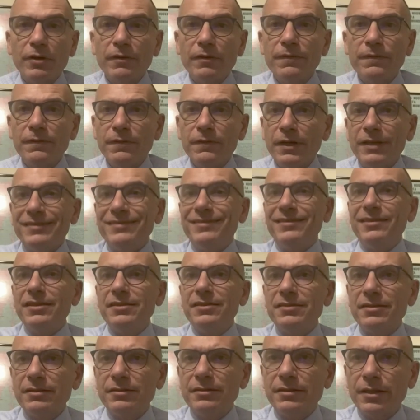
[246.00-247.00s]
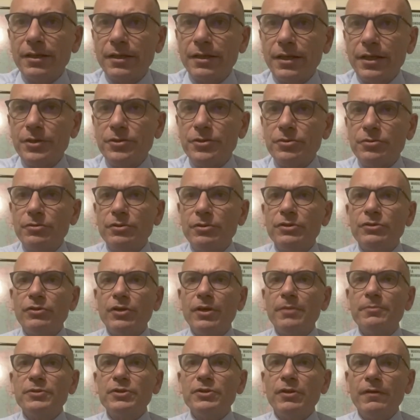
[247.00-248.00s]
of disintegration, in
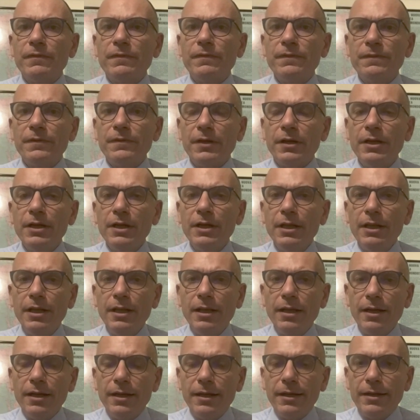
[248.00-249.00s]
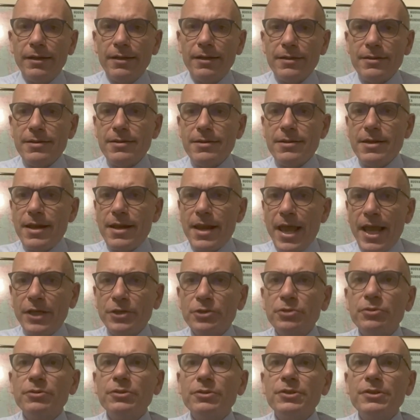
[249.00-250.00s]
terms of
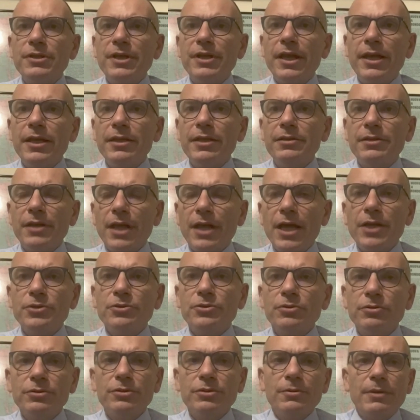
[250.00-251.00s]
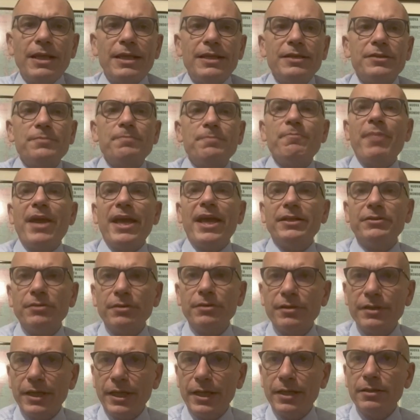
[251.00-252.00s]
nation state. Nation is
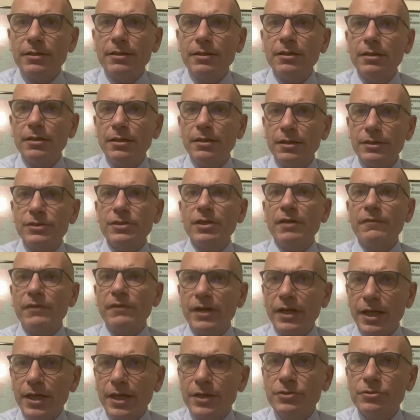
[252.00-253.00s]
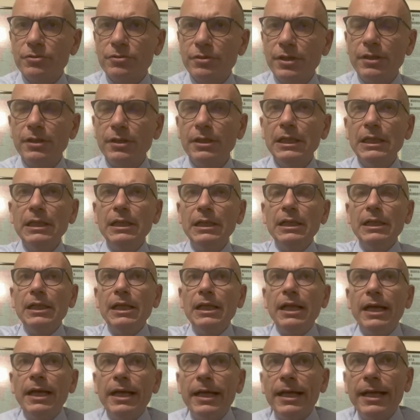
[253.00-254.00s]
better than sovereign national.
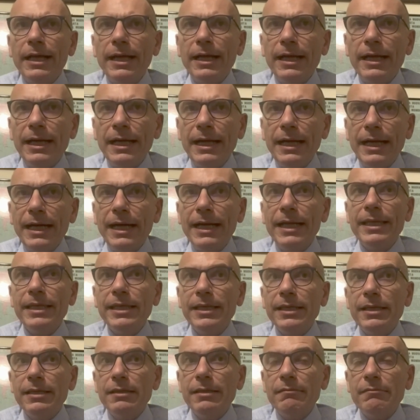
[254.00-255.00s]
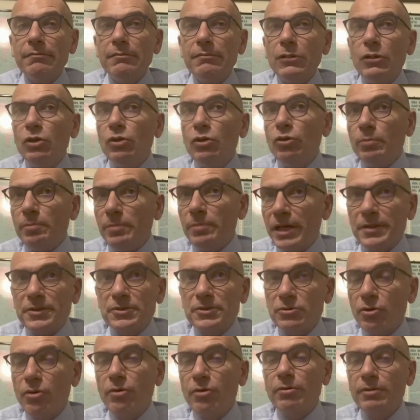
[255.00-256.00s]
I
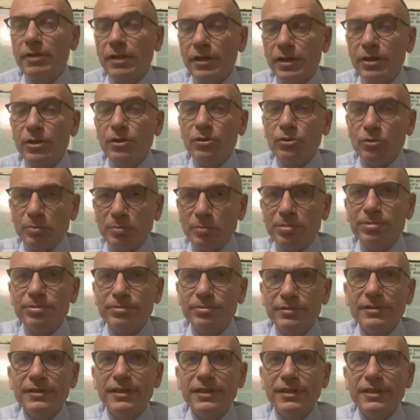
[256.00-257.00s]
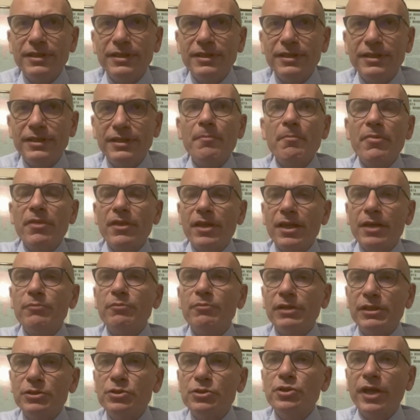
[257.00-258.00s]
strongly hope that something
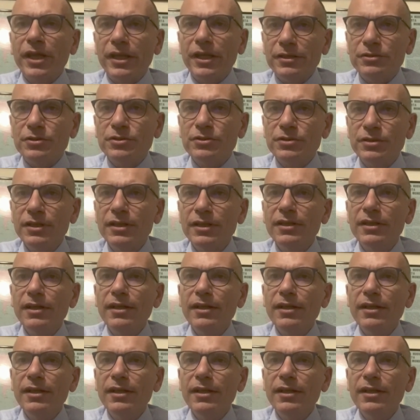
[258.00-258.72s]
will change